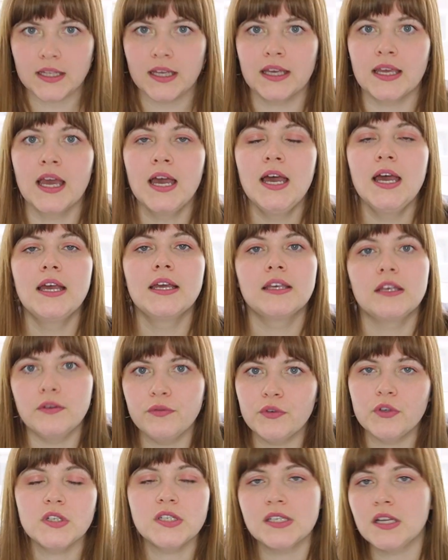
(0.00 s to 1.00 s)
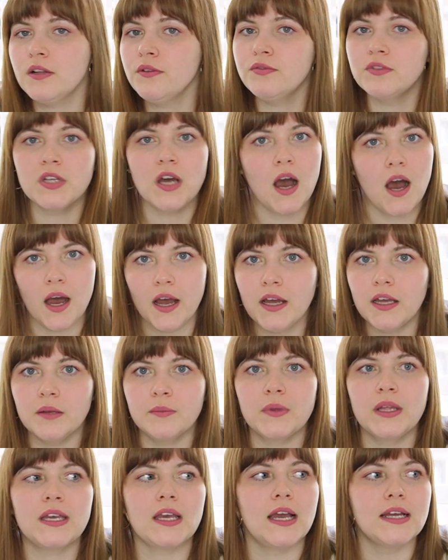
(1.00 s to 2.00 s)
Like, give yourself
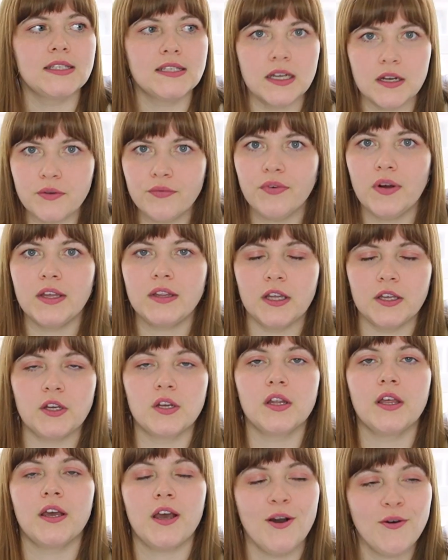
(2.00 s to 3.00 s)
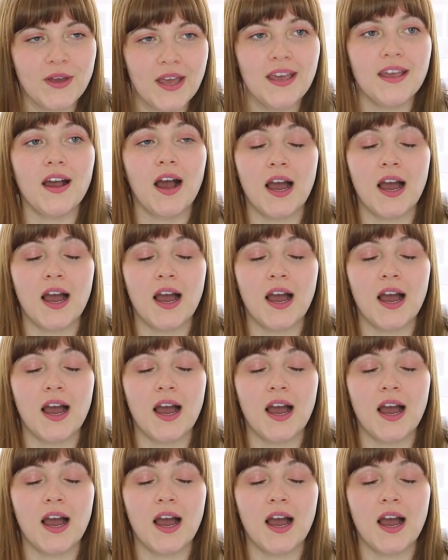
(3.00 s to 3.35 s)
time. Like, identify that you're like, okay,